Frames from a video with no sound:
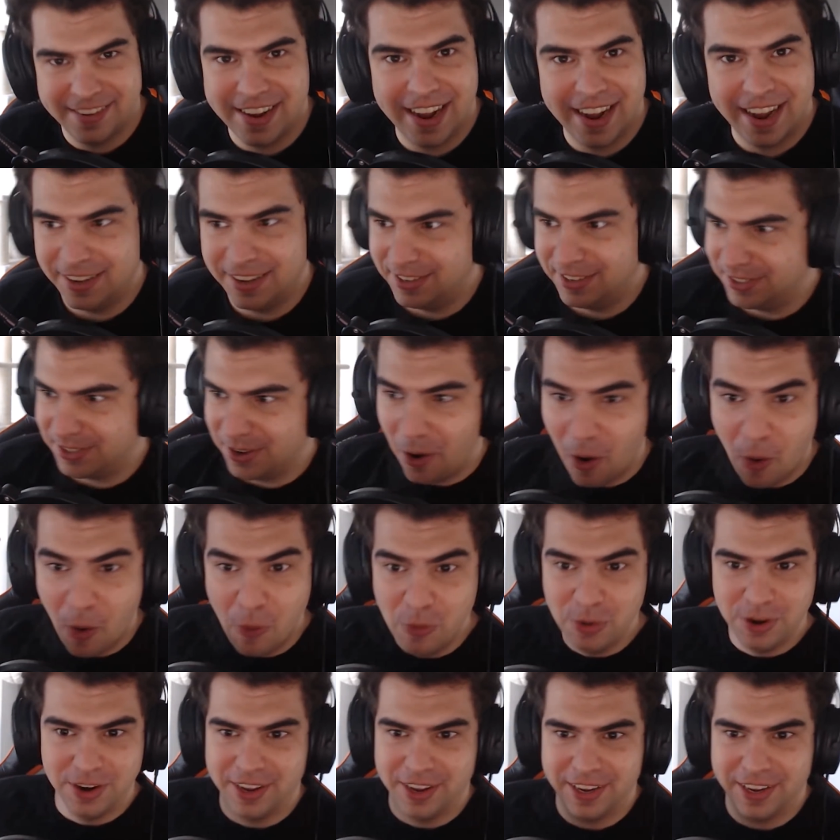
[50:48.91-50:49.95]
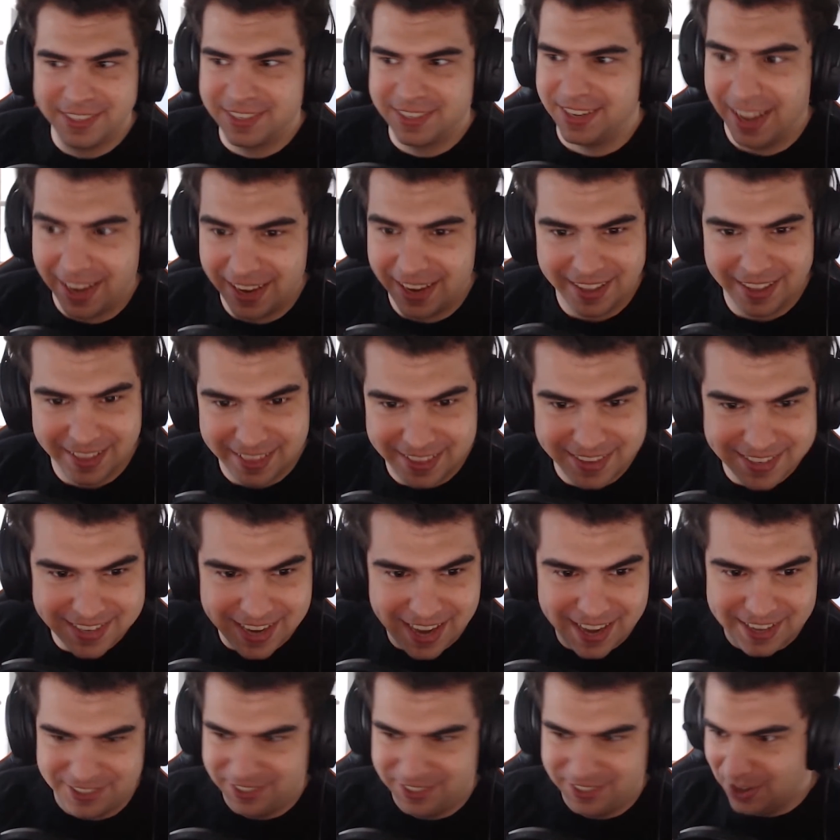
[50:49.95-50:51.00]
This guy just owned us. Like, this
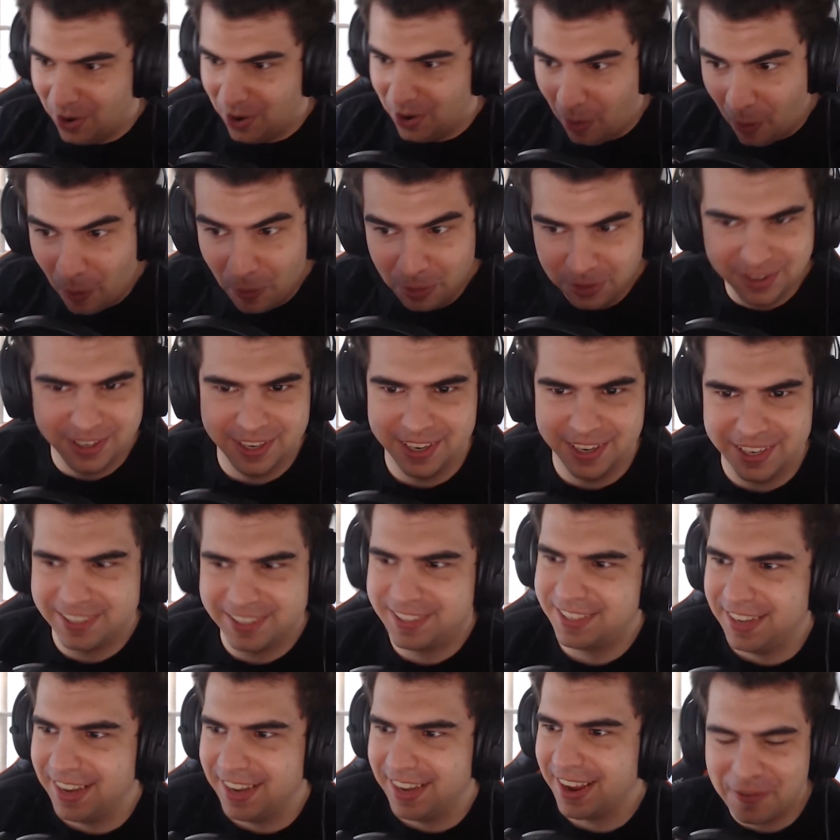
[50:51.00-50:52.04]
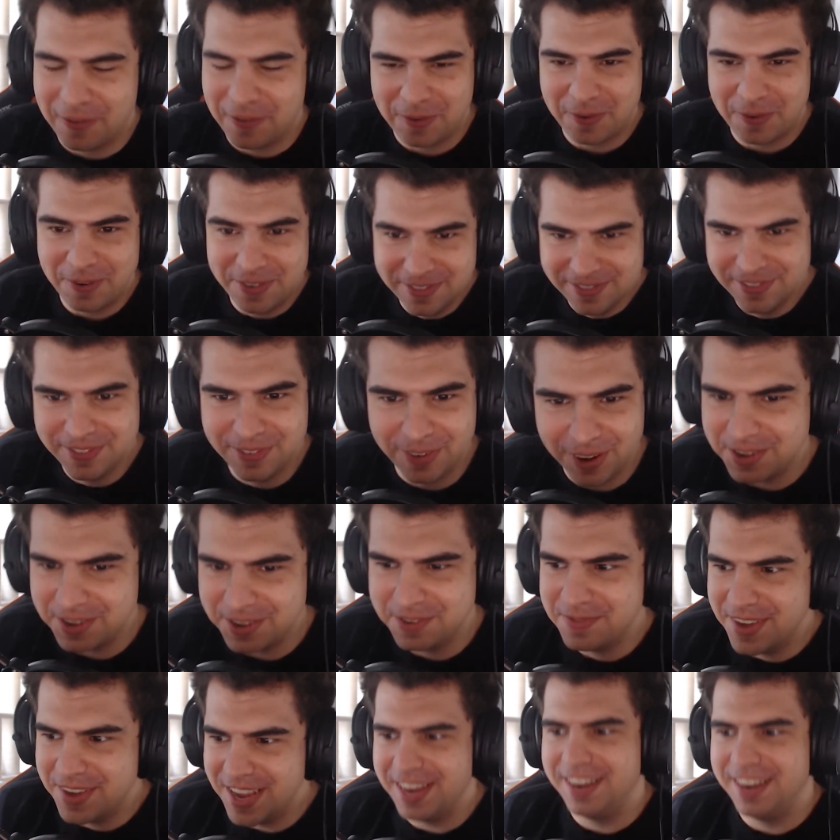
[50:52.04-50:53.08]
guy just owned us. Like, what do
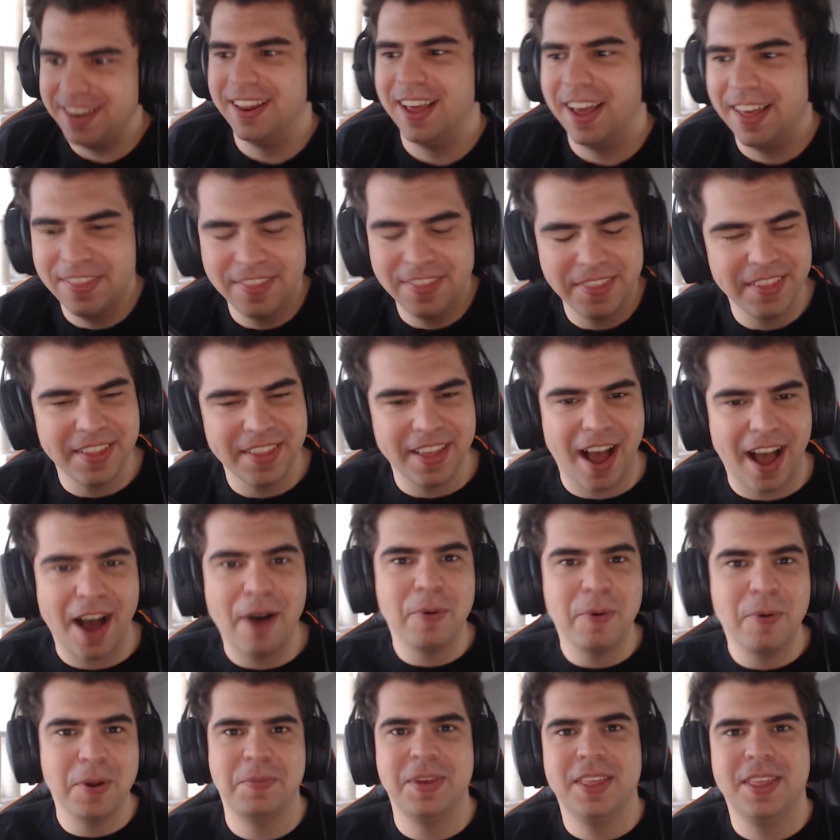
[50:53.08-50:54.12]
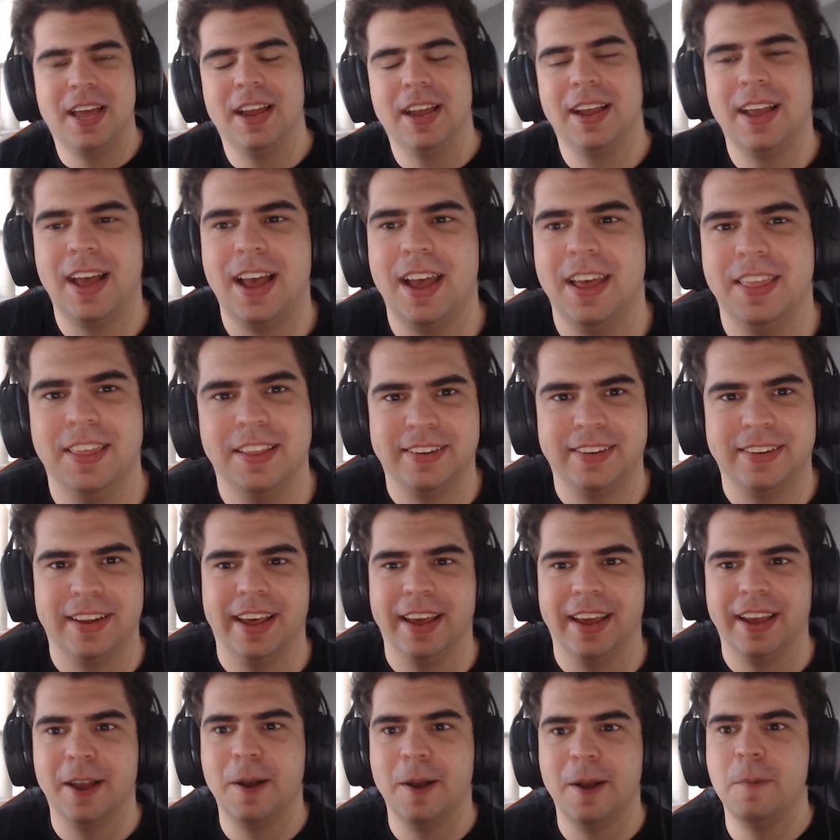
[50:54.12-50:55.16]
you mean? And I want to be that guy that's
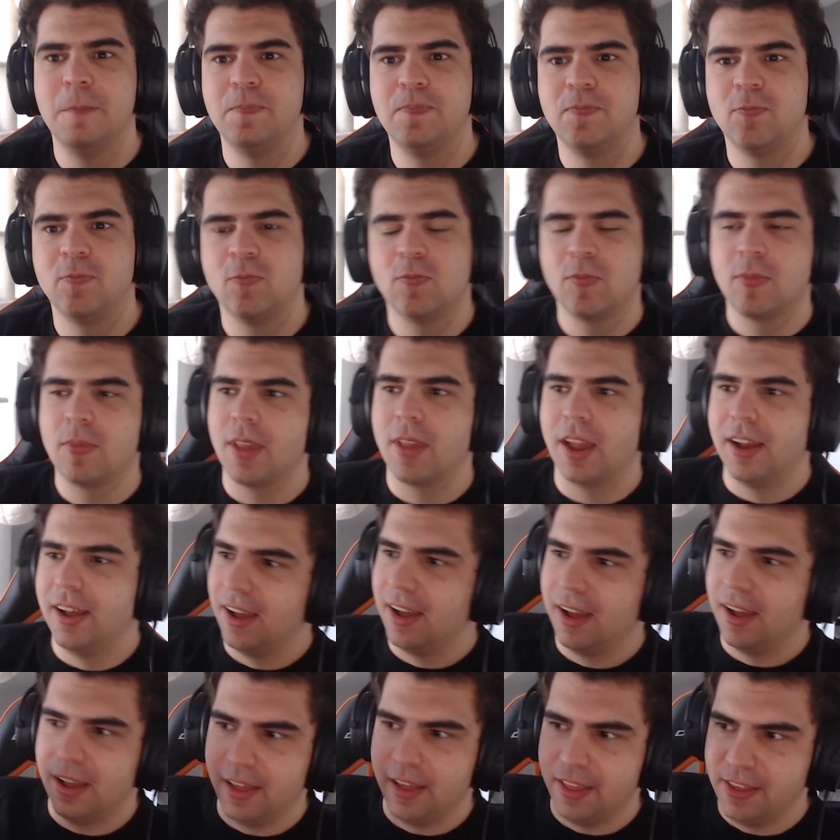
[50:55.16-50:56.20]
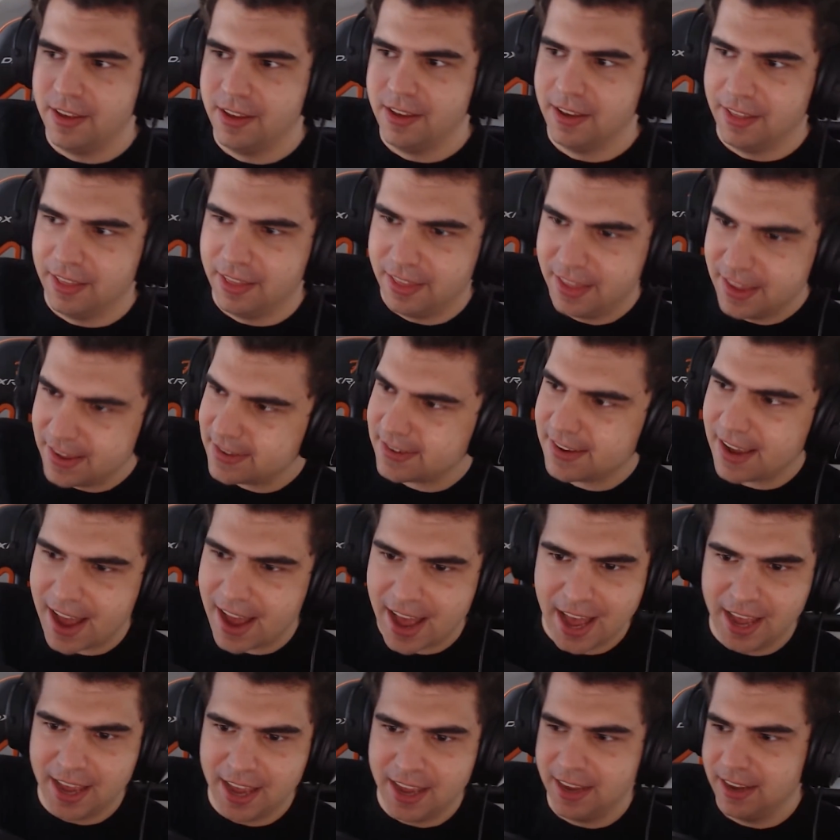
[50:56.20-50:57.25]
like, this
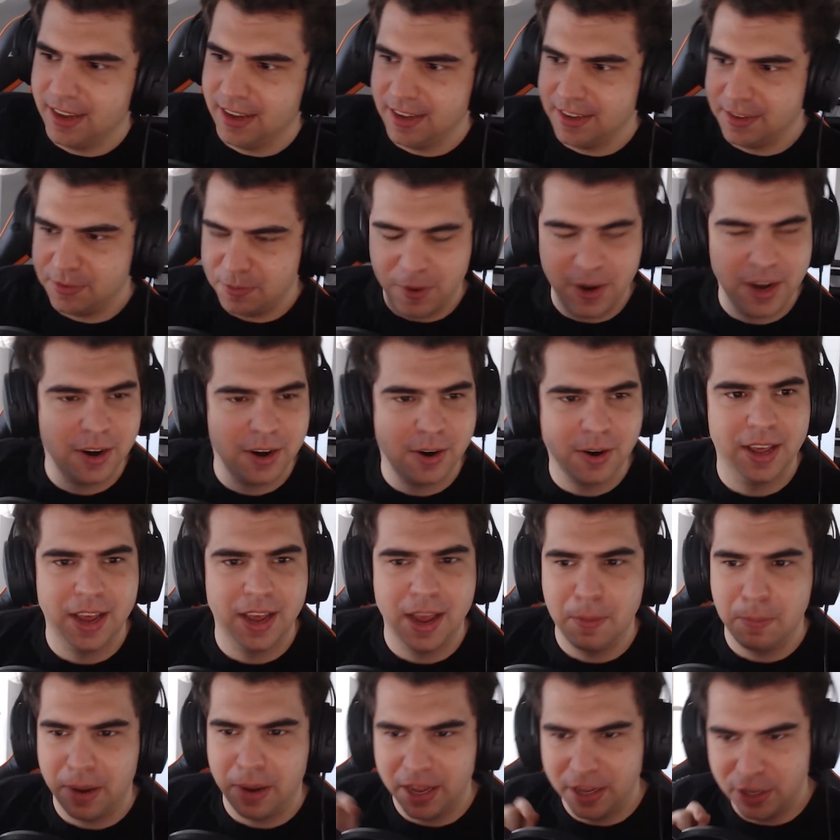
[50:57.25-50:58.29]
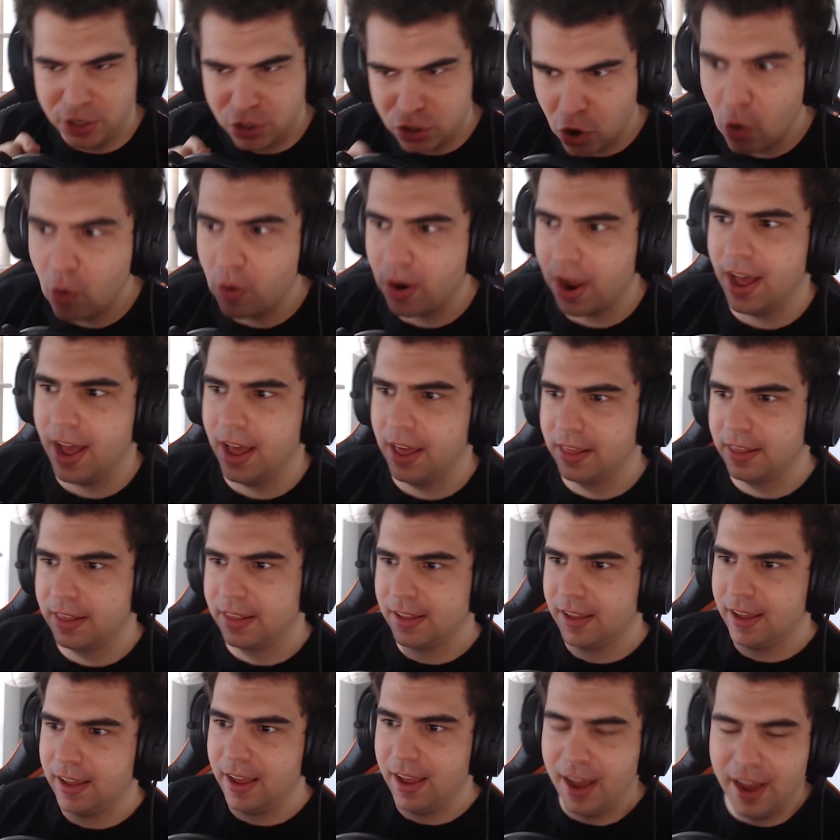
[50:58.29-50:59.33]
guy is winning early game playing Cho'Gath.
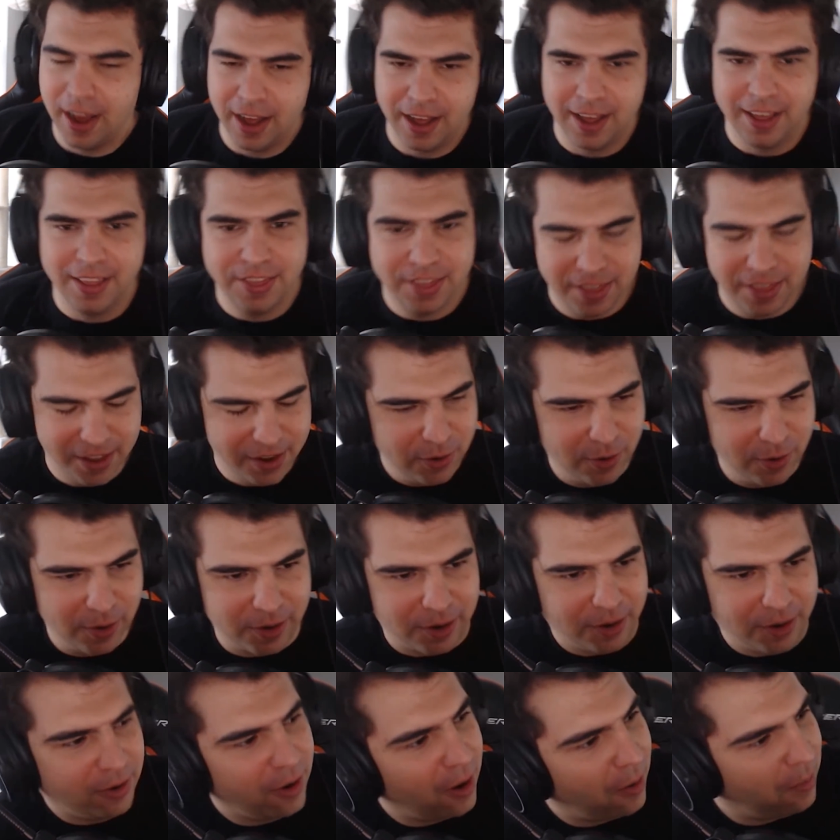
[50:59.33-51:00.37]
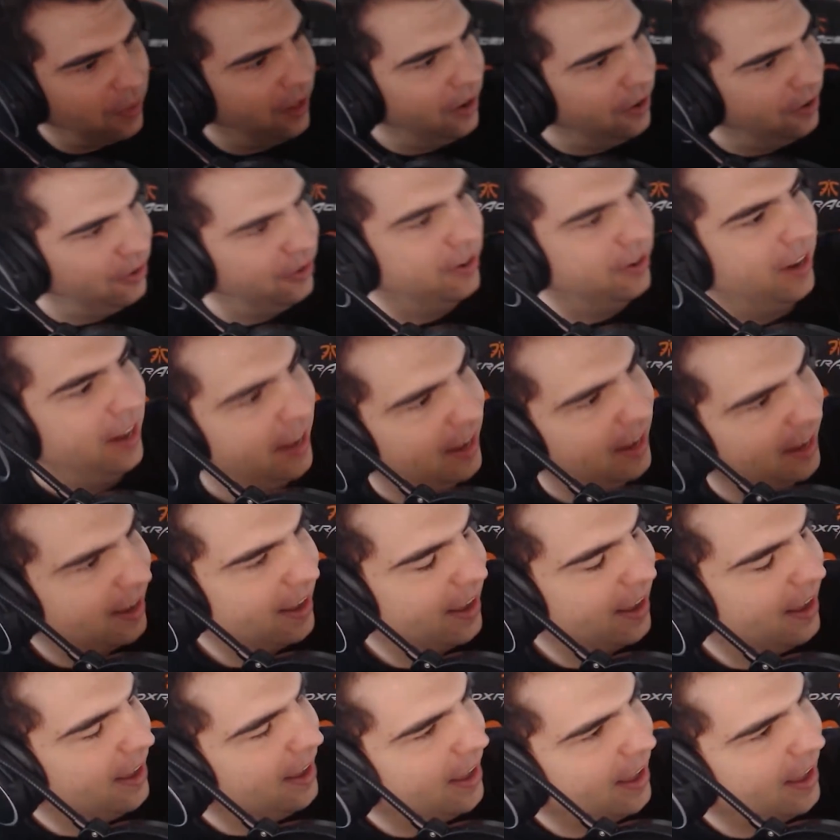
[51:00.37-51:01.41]
And then you look at your top lane and you're like,
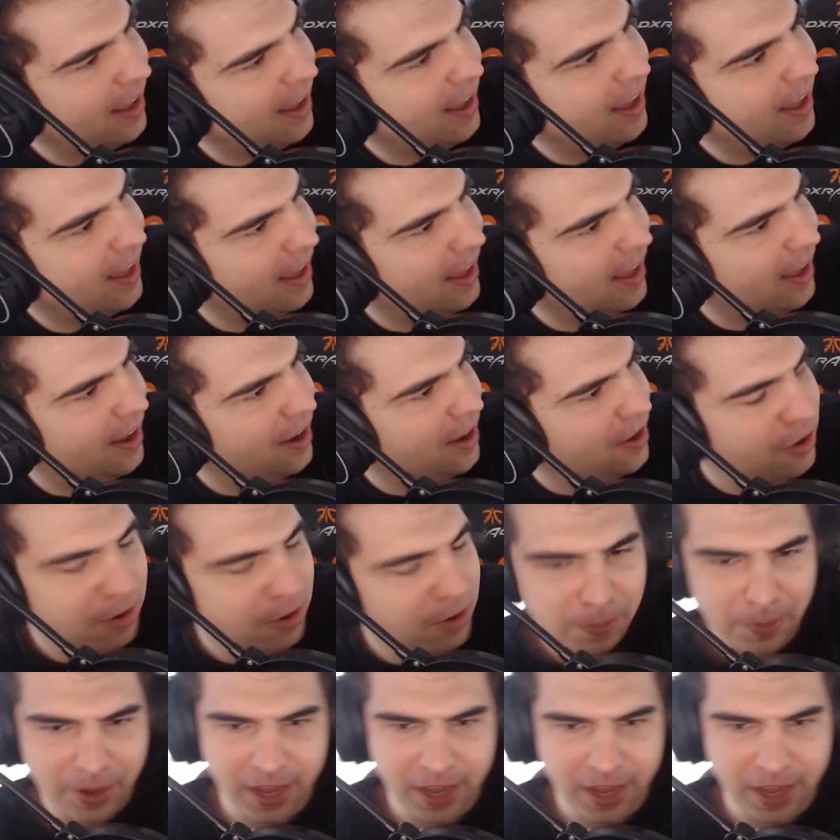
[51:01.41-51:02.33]
you're